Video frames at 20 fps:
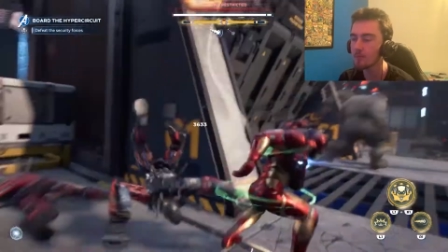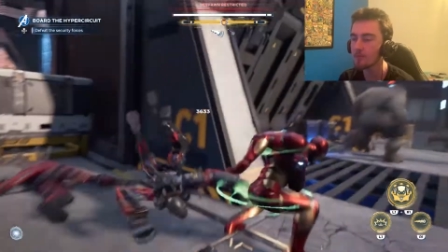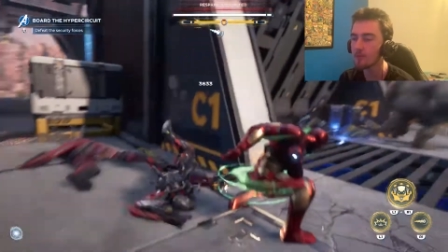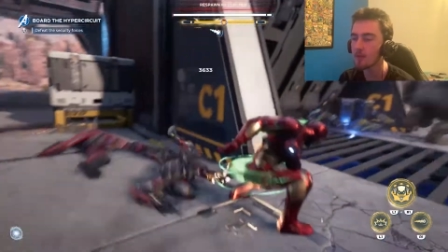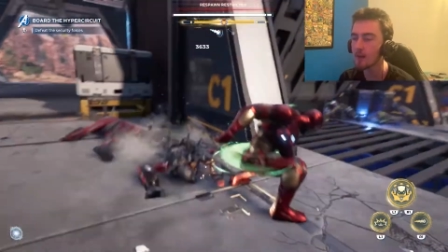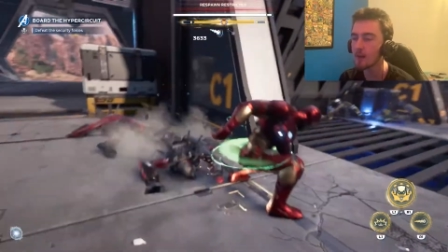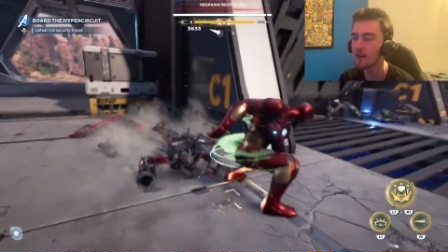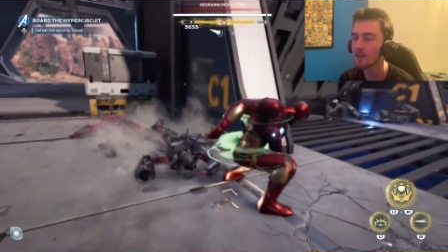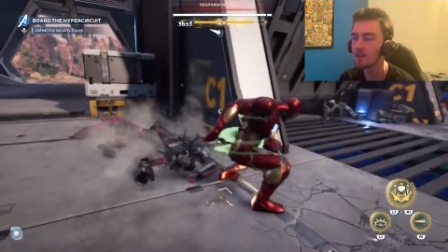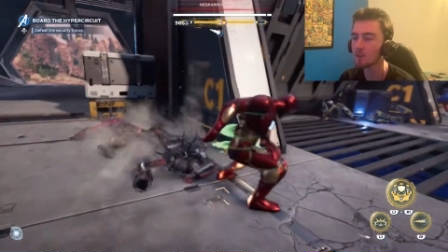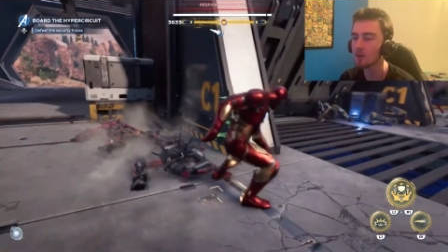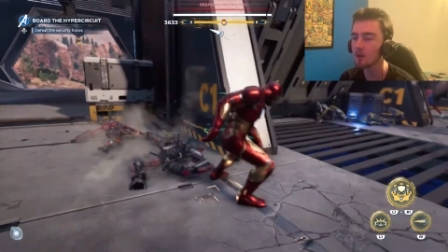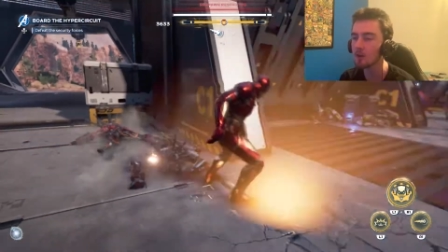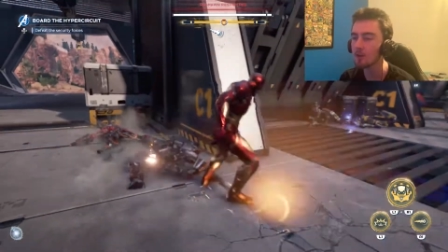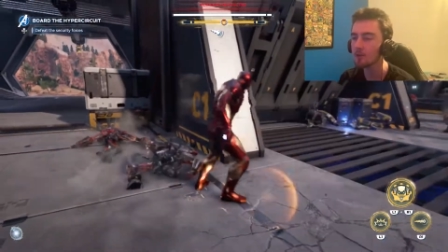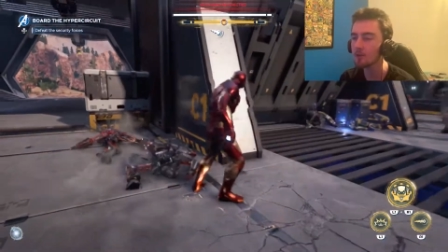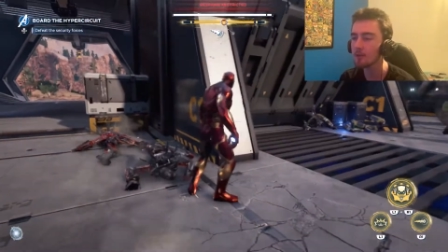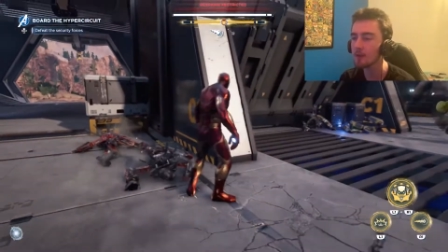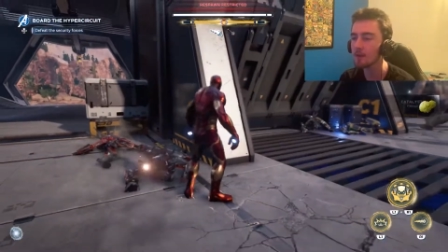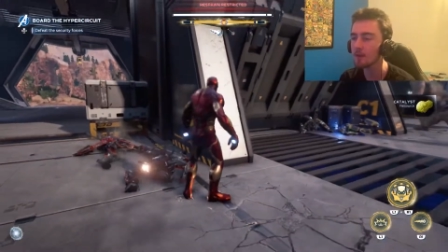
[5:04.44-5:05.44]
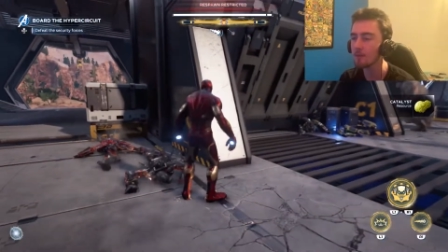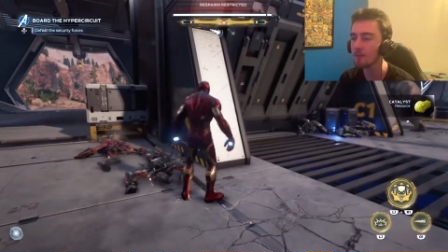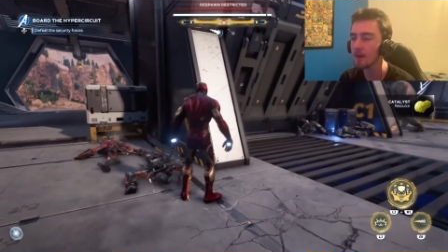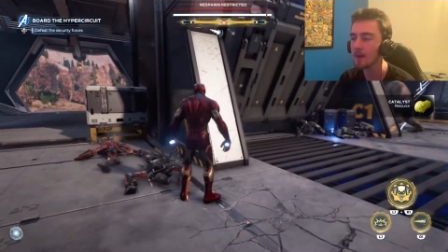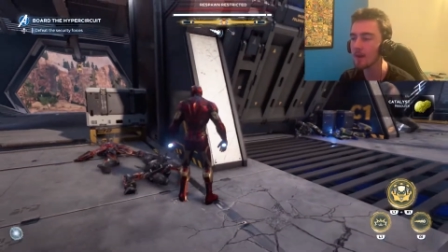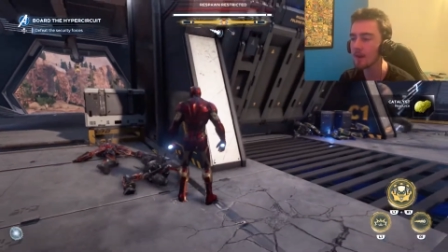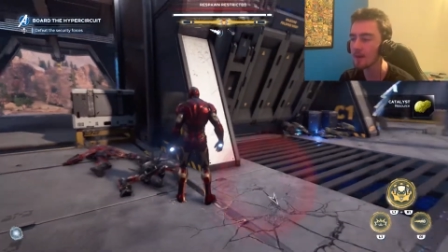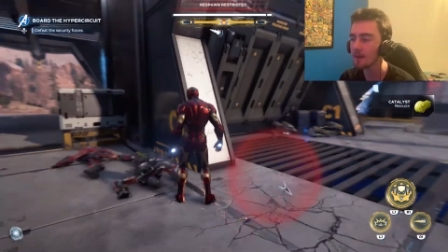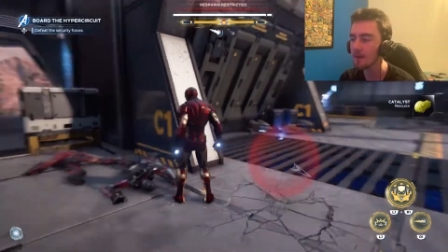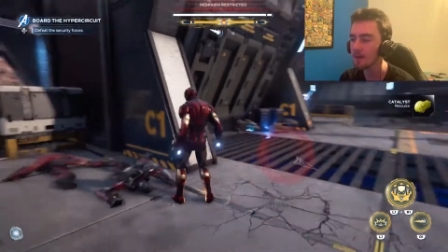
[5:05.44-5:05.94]
flying to hovering and
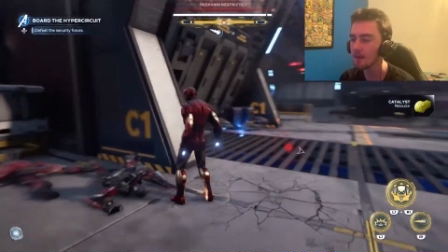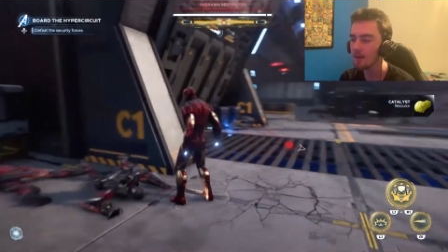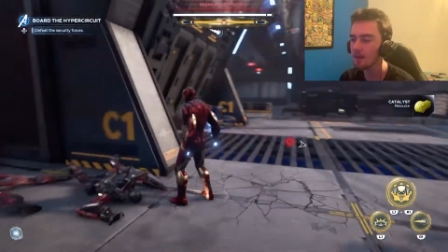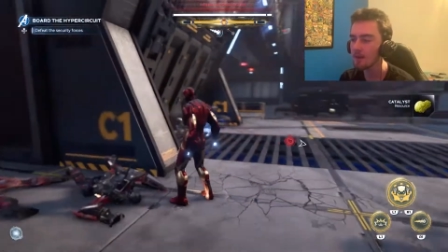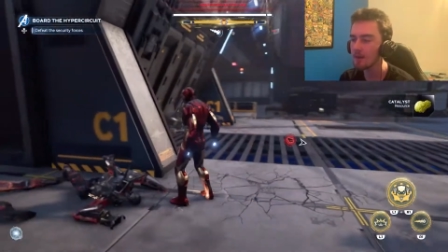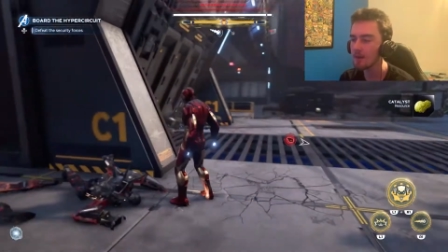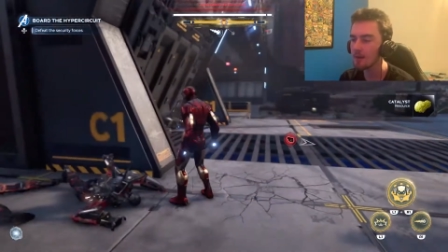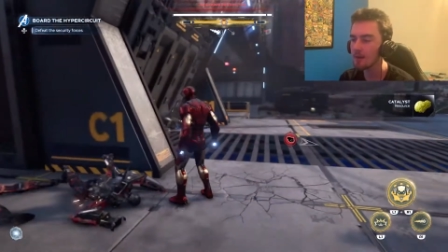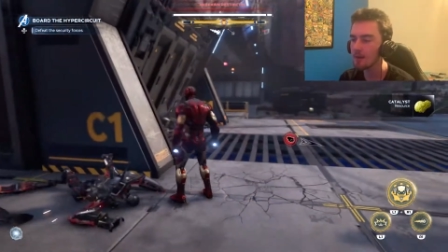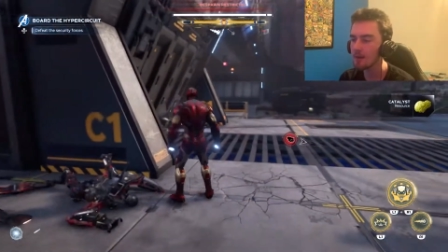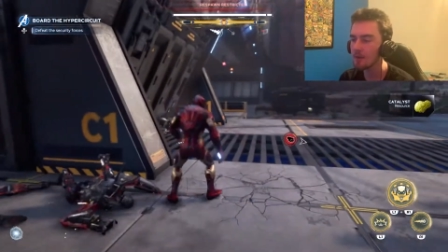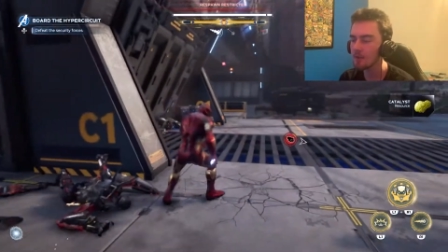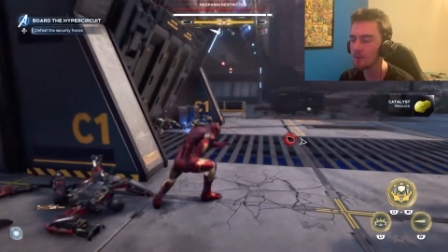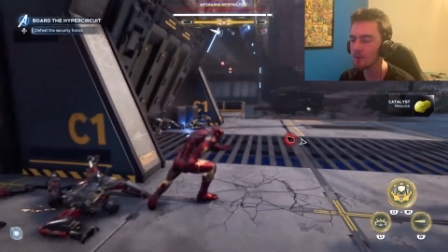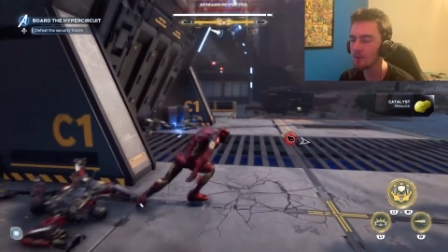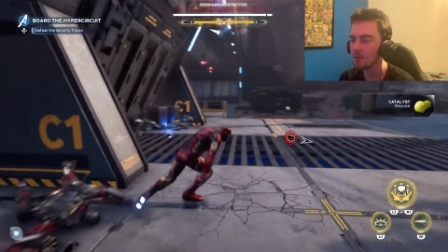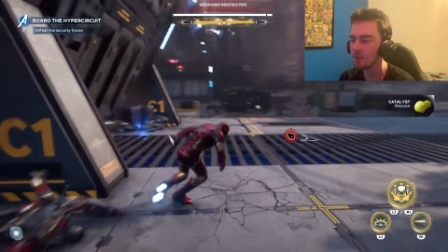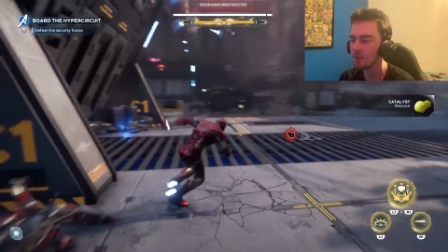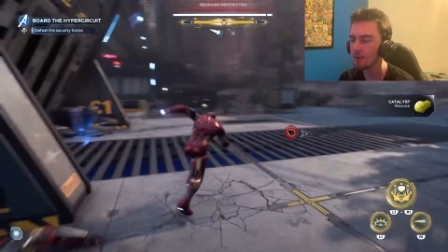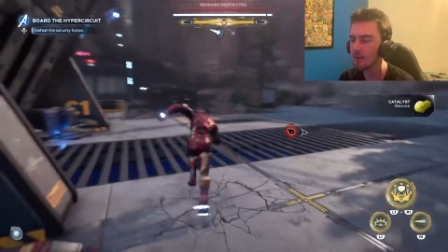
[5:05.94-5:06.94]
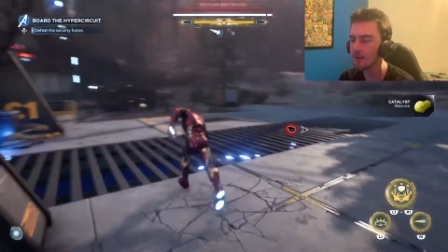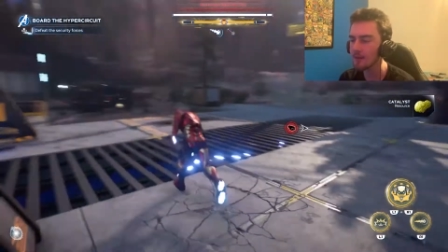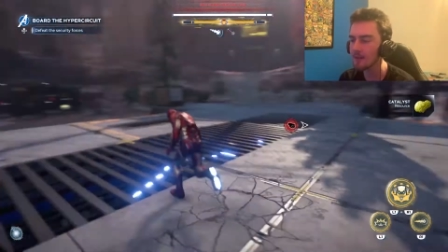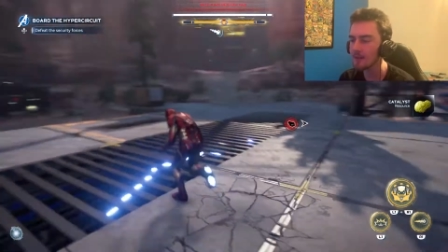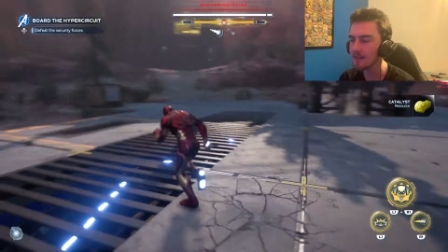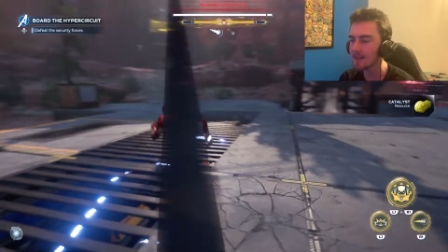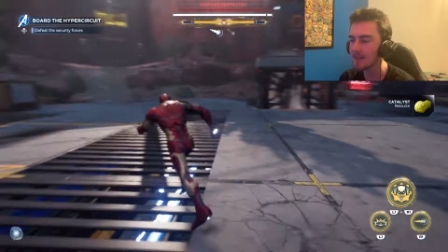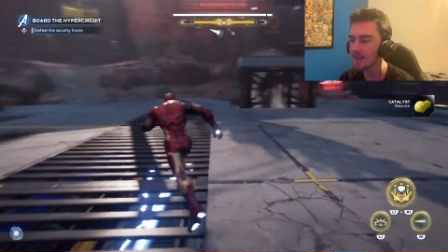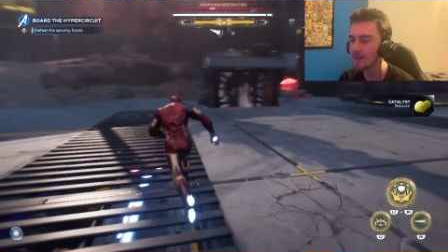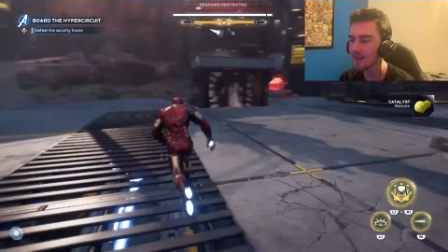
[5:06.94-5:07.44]
back, sort of a bit
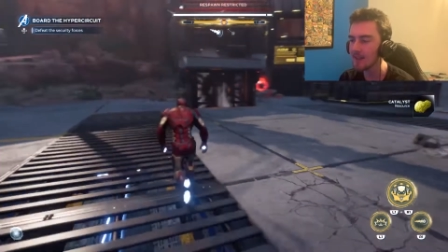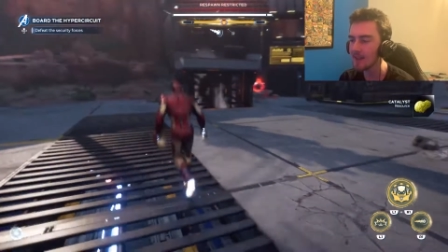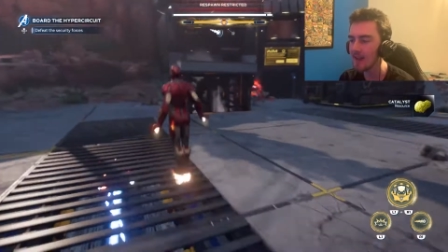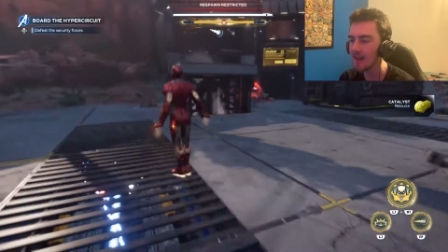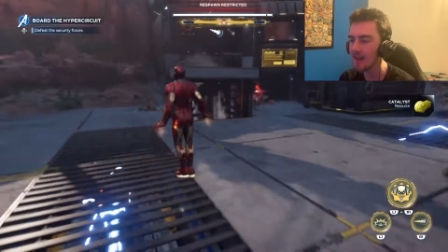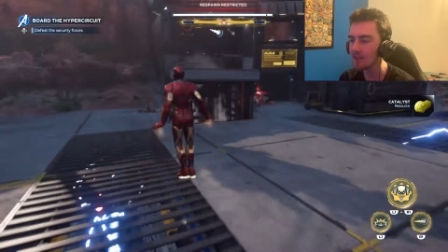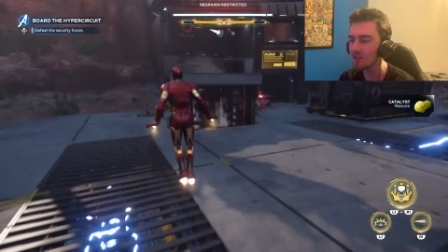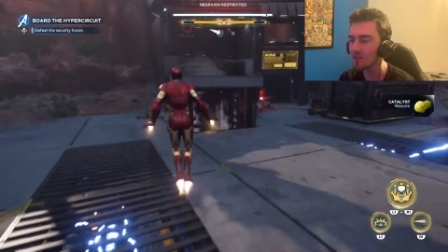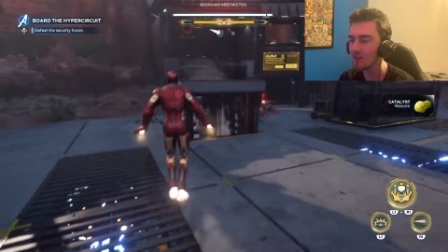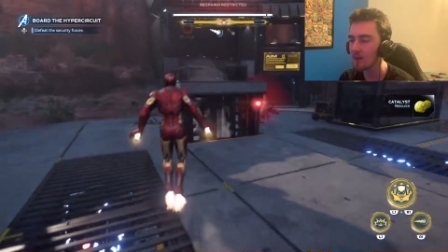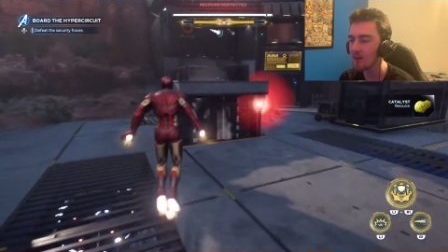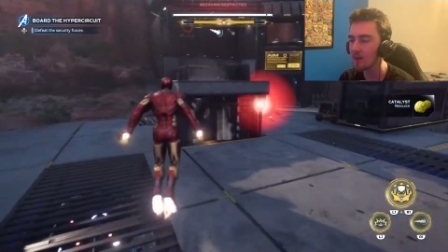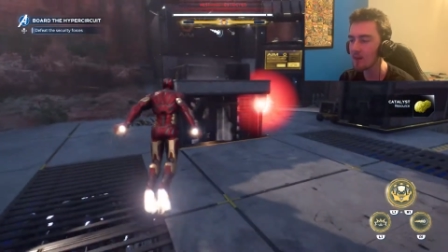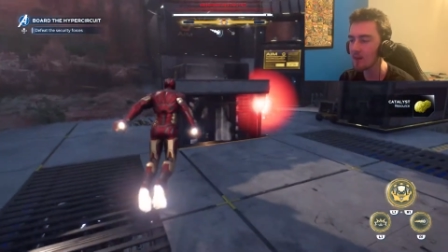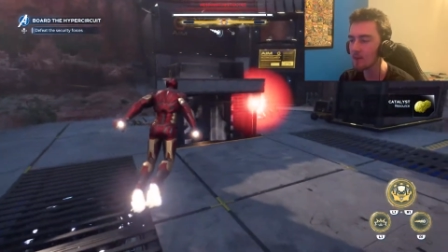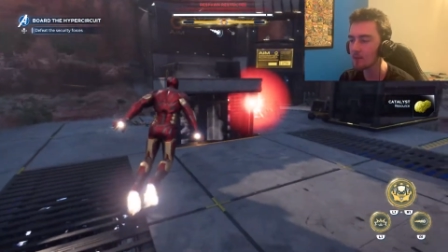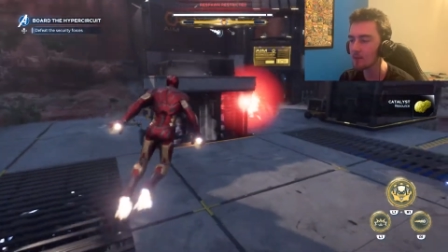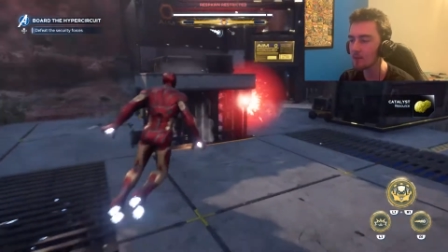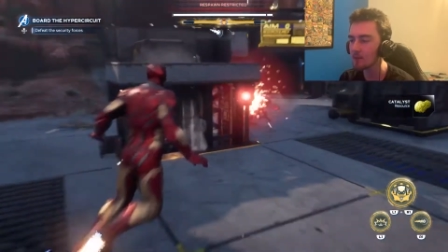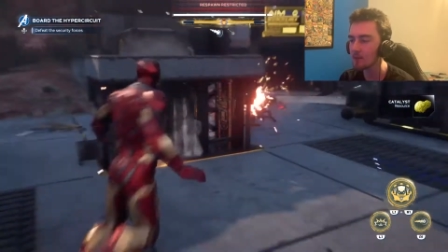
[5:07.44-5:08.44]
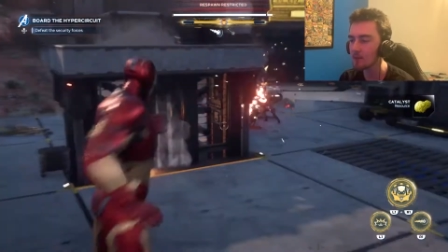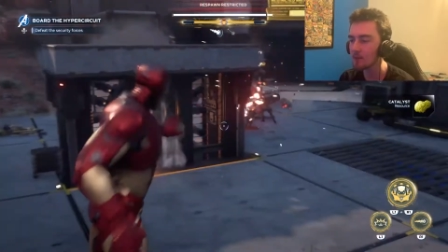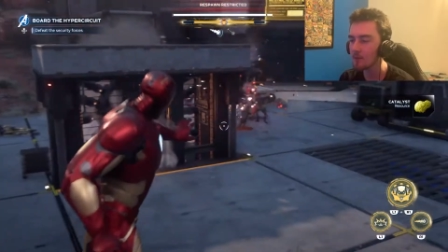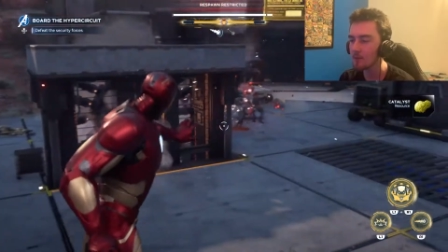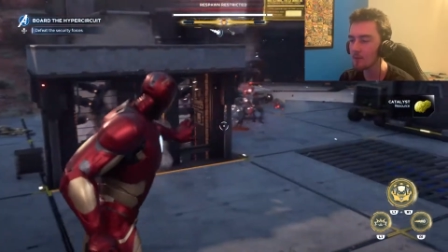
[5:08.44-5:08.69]
clunky at times.